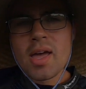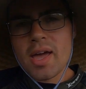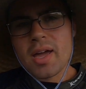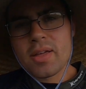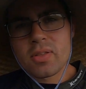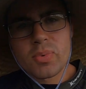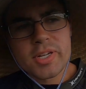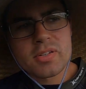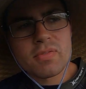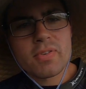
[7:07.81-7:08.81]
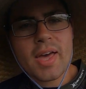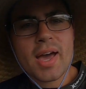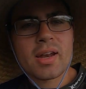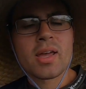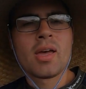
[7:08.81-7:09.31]
And the reason for
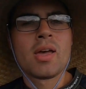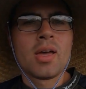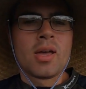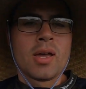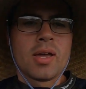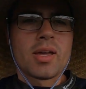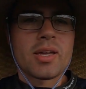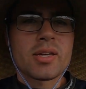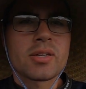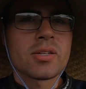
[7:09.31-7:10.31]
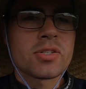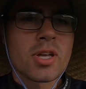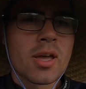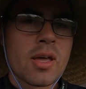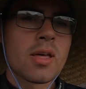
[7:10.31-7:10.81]
that is
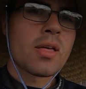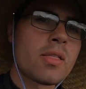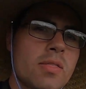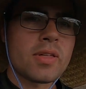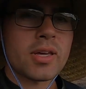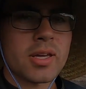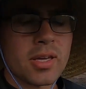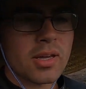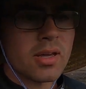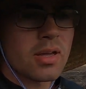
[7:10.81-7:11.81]
the